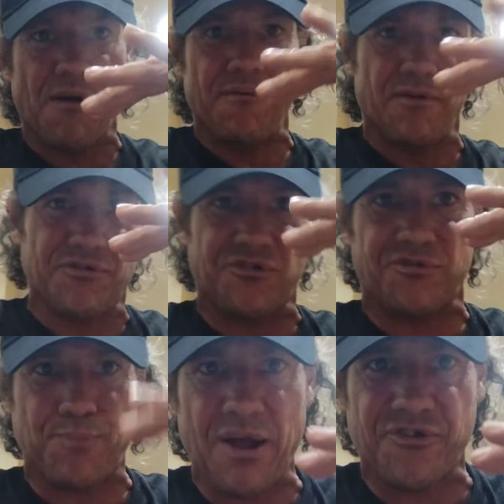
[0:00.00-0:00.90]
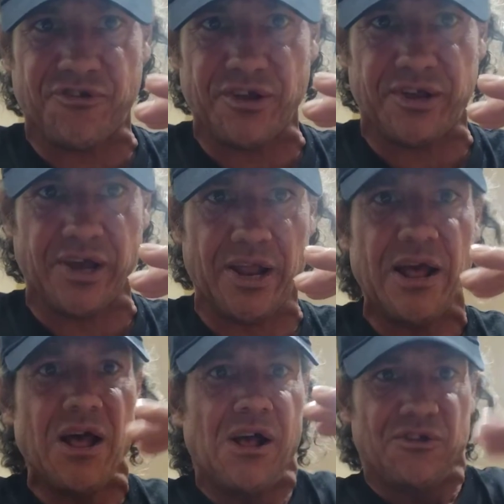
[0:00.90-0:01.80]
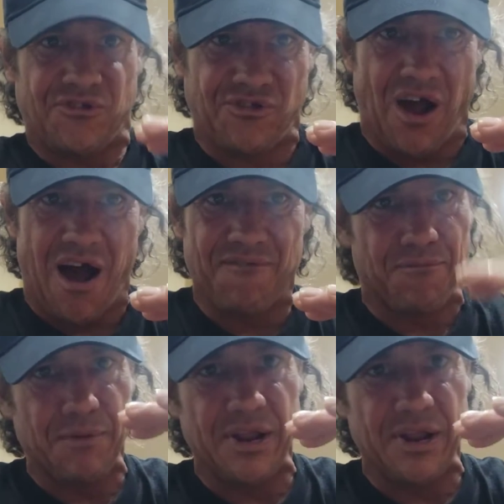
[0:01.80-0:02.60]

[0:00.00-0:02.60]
of a suspension kit. Soft,